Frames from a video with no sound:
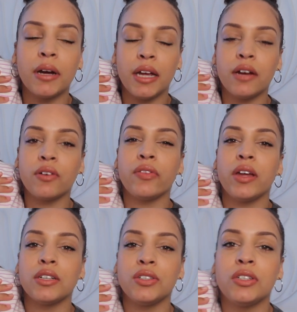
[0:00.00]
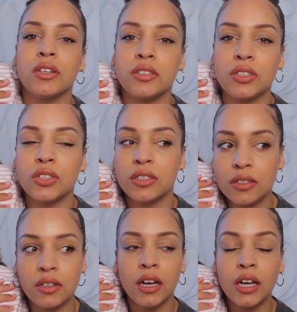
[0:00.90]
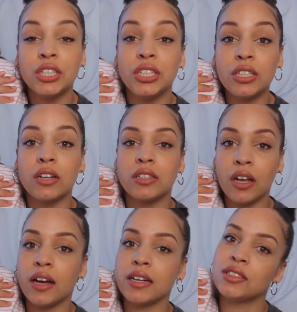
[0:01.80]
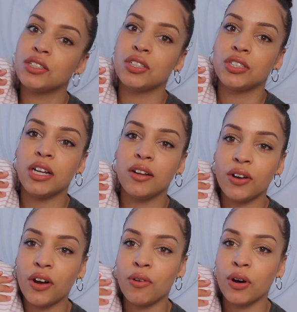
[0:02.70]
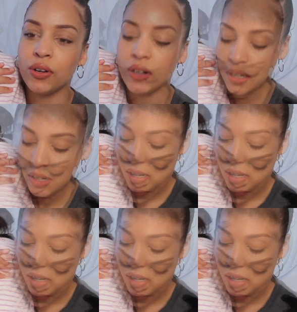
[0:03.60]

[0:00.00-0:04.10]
but here and there she does like to just chill on her own.